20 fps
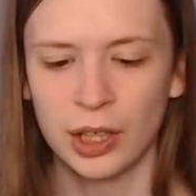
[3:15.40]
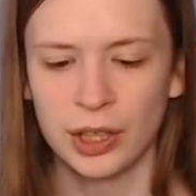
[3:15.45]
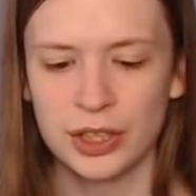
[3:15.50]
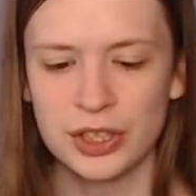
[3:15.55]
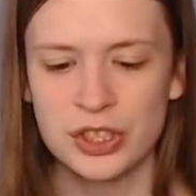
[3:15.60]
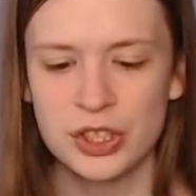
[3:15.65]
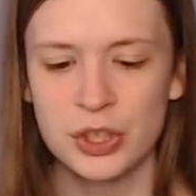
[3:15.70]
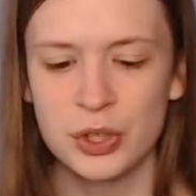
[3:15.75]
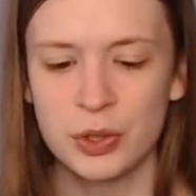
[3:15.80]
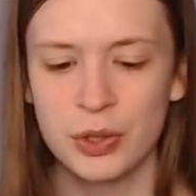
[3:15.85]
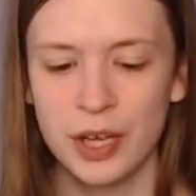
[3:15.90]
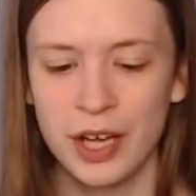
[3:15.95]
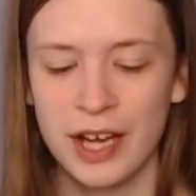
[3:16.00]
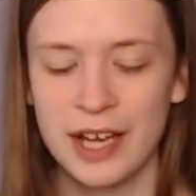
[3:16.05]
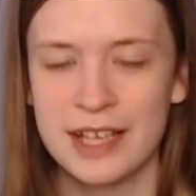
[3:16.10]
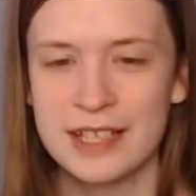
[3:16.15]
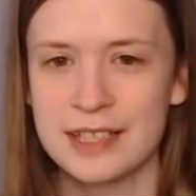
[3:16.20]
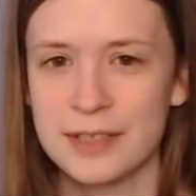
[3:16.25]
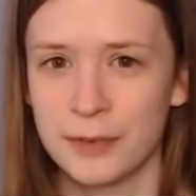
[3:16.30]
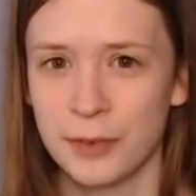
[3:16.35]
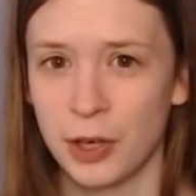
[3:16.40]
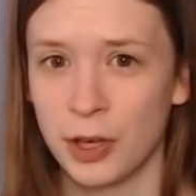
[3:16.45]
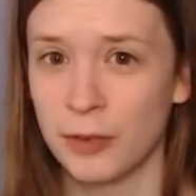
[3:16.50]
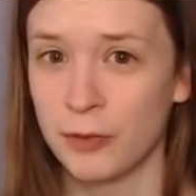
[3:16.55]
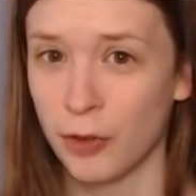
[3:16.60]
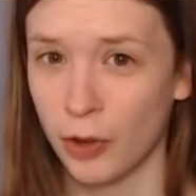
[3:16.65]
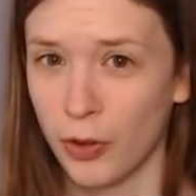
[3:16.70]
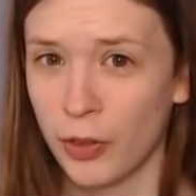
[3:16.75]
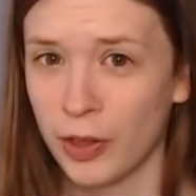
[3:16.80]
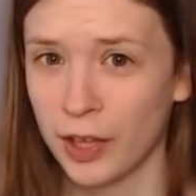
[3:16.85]
Also, as of
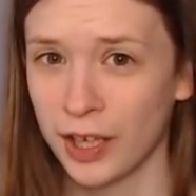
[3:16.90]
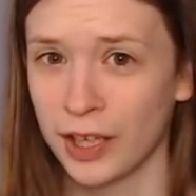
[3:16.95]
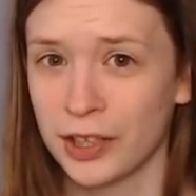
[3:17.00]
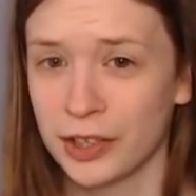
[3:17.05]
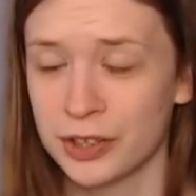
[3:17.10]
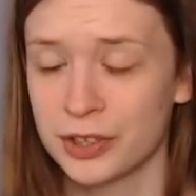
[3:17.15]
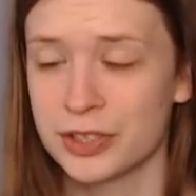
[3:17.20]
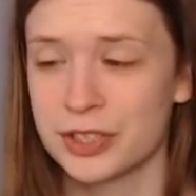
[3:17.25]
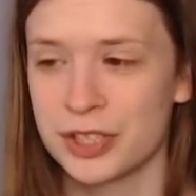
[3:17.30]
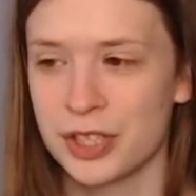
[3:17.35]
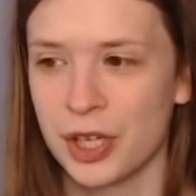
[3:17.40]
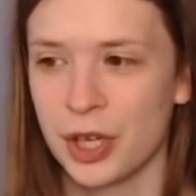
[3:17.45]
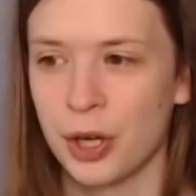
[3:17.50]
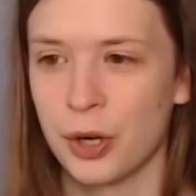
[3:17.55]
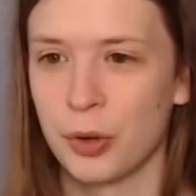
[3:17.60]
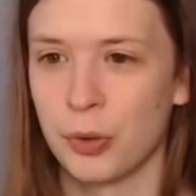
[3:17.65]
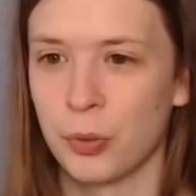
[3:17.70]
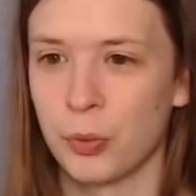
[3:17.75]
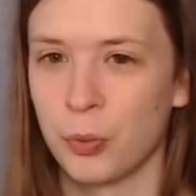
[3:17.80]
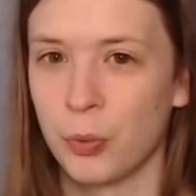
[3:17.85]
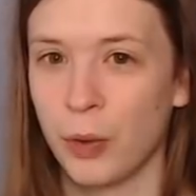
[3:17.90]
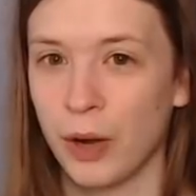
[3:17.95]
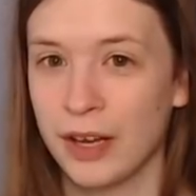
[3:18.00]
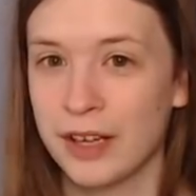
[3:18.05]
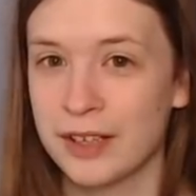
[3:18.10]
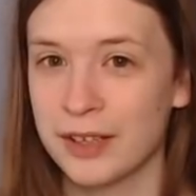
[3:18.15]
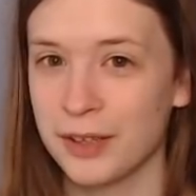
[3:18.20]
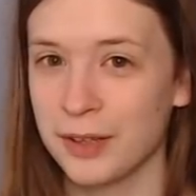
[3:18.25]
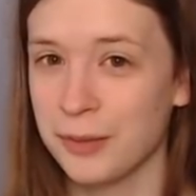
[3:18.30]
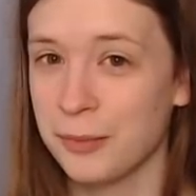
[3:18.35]
all the colors,
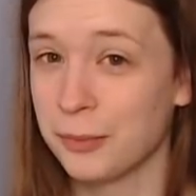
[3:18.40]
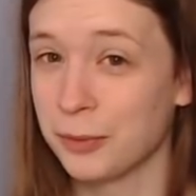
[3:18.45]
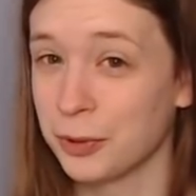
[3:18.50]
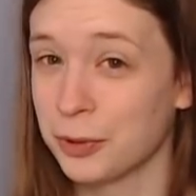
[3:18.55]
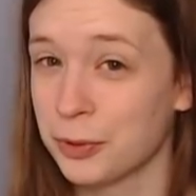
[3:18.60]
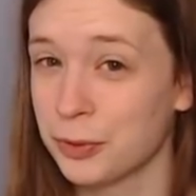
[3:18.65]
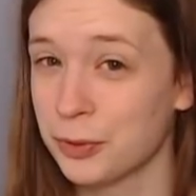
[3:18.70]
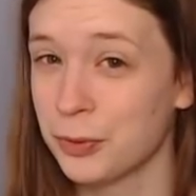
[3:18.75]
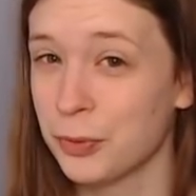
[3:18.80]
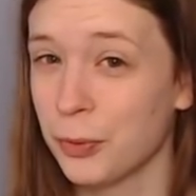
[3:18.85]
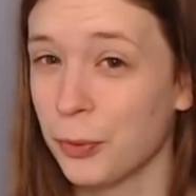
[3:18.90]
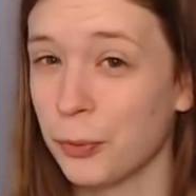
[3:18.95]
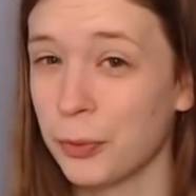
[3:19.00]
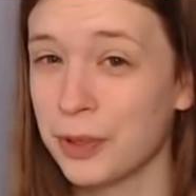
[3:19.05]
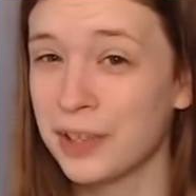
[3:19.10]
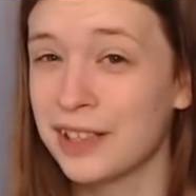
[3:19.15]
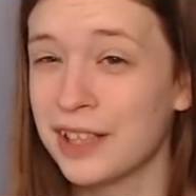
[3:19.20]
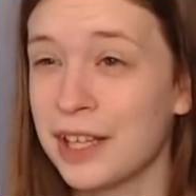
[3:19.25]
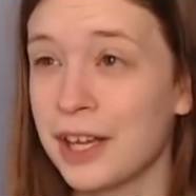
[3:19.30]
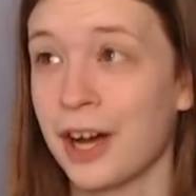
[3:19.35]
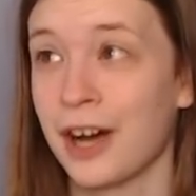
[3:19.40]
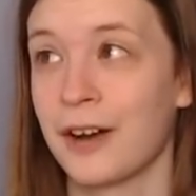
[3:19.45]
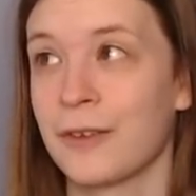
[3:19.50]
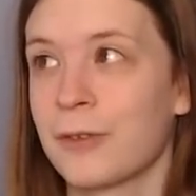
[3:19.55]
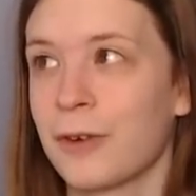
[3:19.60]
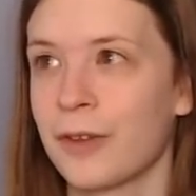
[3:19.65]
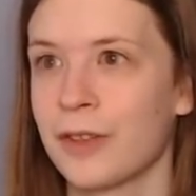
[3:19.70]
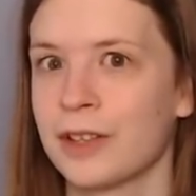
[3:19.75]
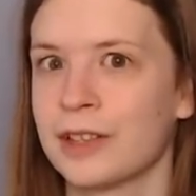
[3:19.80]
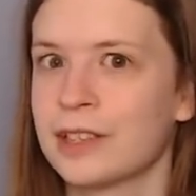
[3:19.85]
white and blue really
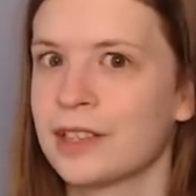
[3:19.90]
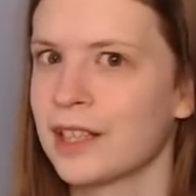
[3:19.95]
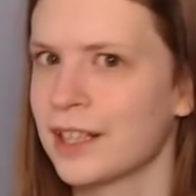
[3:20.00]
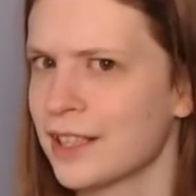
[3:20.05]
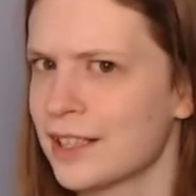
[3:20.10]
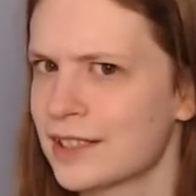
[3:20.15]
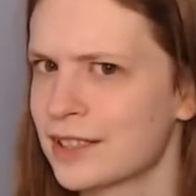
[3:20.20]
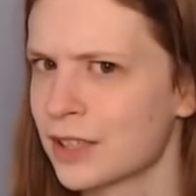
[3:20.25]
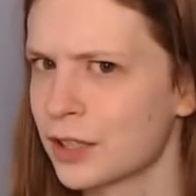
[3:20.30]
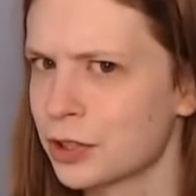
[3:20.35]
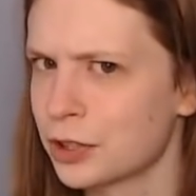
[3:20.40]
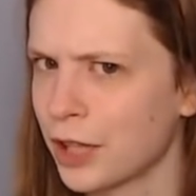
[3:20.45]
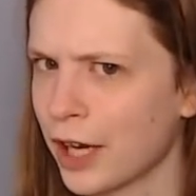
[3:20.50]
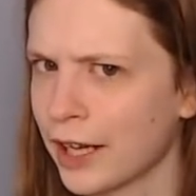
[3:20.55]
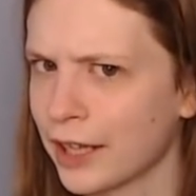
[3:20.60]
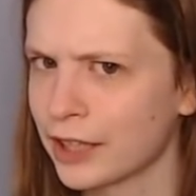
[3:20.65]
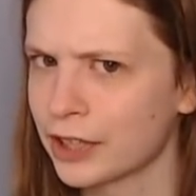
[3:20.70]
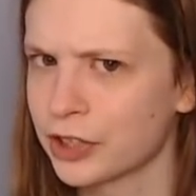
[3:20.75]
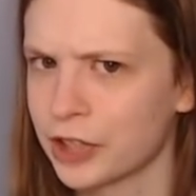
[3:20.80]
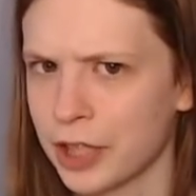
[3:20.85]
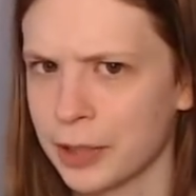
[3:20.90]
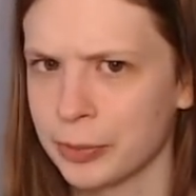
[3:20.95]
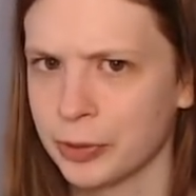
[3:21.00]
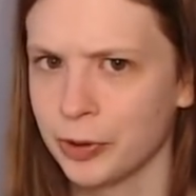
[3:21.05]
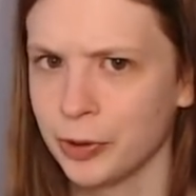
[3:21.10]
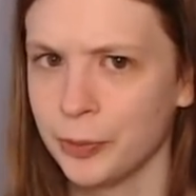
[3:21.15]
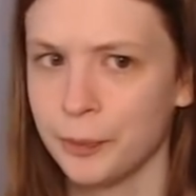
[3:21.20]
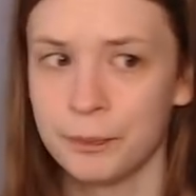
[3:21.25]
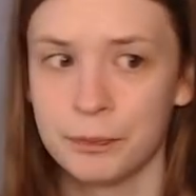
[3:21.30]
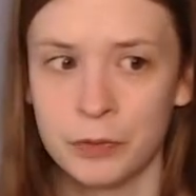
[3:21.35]
offer the least to Dragon
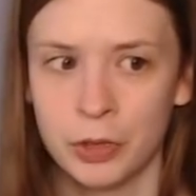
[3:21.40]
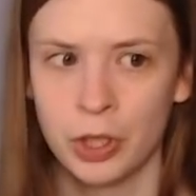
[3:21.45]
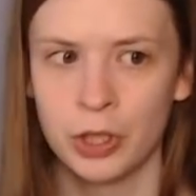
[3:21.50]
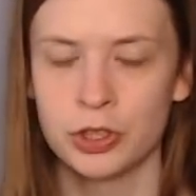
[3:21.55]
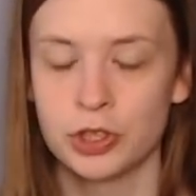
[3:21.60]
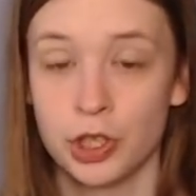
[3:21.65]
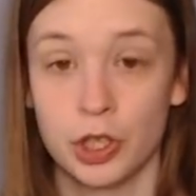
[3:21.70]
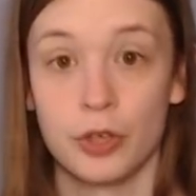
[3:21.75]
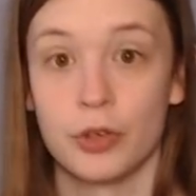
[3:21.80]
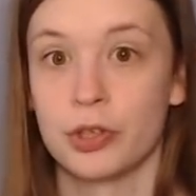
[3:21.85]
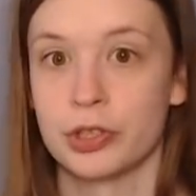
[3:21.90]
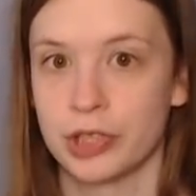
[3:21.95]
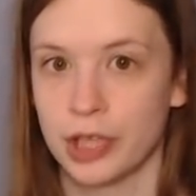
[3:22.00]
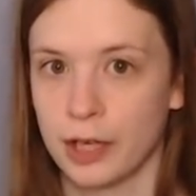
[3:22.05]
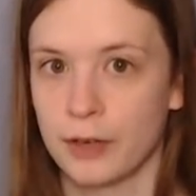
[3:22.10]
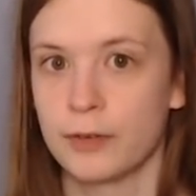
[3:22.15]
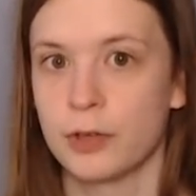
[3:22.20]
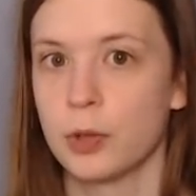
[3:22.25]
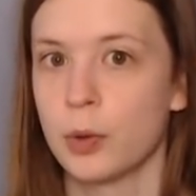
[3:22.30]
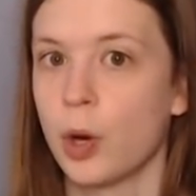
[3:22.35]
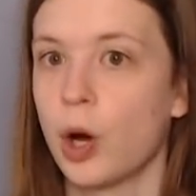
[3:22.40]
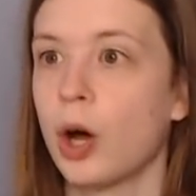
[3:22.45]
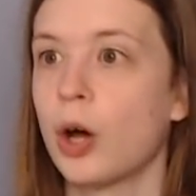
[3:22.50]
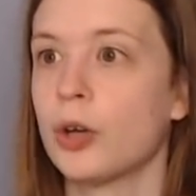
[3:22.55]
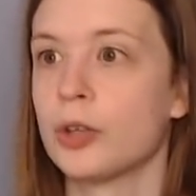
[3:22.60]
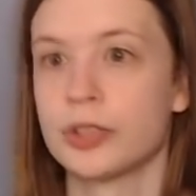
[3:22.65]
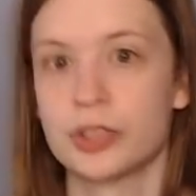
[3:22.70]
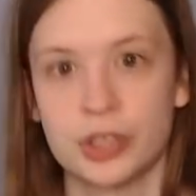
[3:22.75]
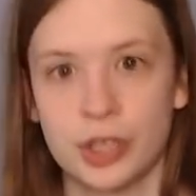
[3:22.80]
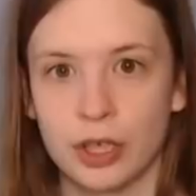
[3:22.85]
Tribal. Sure, there's a few
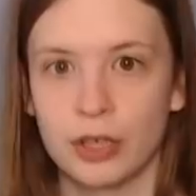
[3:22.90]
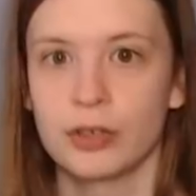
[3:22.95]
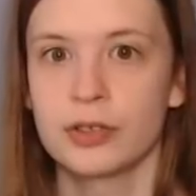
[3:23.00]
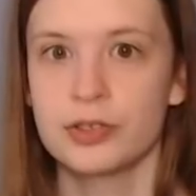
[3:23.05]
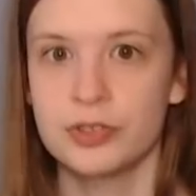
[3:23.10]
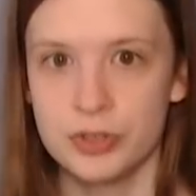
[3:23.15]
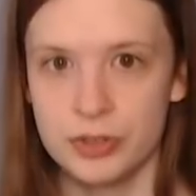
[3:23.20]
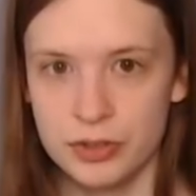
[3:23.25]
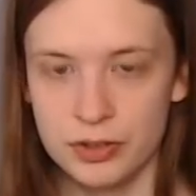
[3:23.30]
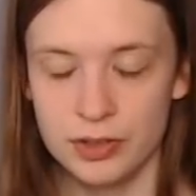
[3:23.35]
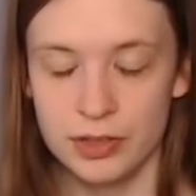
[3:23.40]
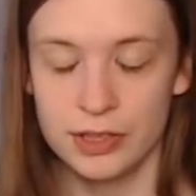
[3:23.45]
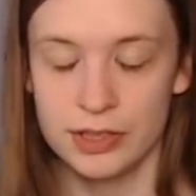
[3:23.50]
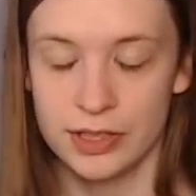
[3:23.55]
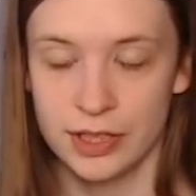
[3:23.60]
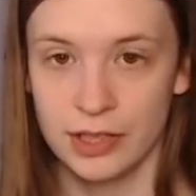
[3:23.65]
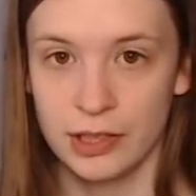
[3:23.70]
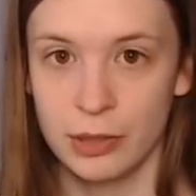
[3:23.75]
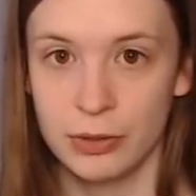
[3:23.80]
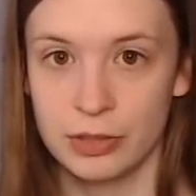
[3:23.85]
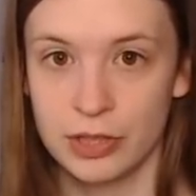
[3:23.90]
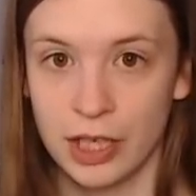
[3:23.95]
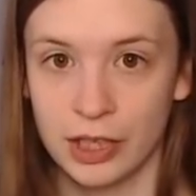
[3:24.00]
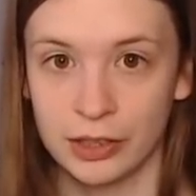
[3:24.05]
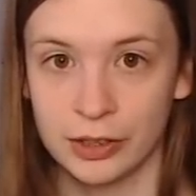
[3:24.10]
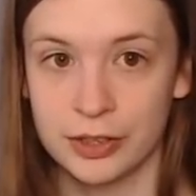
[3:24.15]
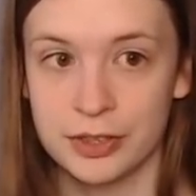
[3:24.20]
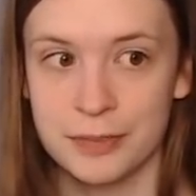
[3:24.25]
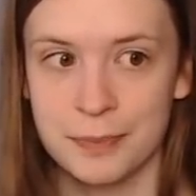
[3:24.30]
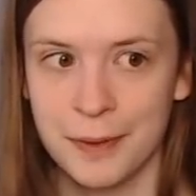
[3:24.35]
all-stars in those
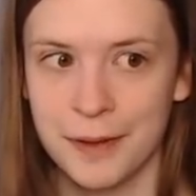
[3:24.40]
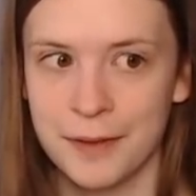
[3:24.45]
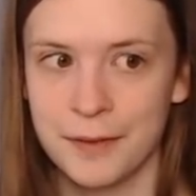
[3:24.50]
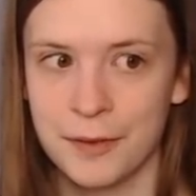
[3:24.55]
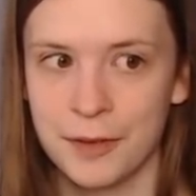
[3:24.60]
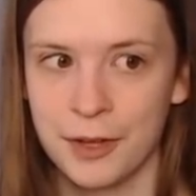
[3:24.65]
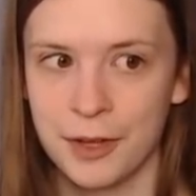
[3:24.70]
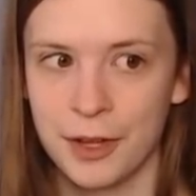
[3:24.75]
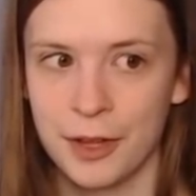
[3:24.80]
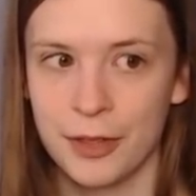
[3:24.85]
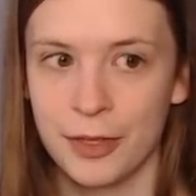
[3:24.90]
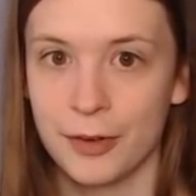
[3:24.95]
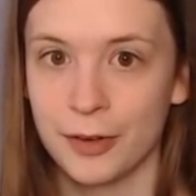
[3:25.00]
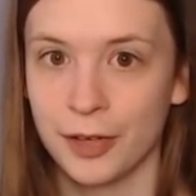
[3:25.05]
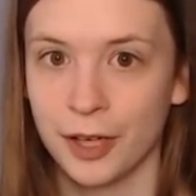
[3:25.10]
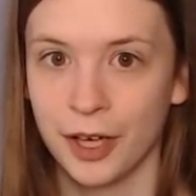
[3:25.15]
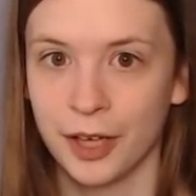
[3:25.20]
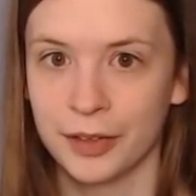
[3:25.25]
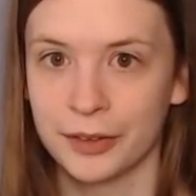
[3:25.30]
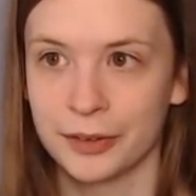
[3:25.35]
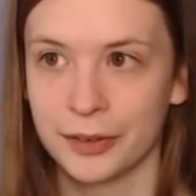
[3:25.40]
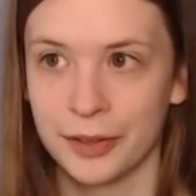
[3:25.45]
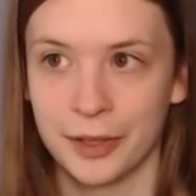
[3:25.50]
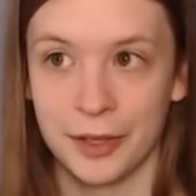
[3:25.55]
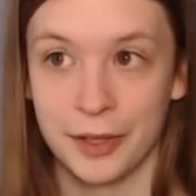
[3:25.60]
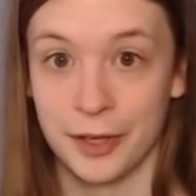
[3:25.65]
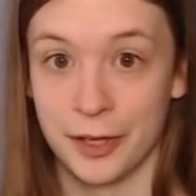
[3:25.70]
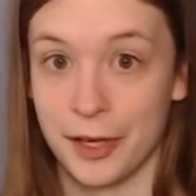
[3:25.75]
colors, but they're not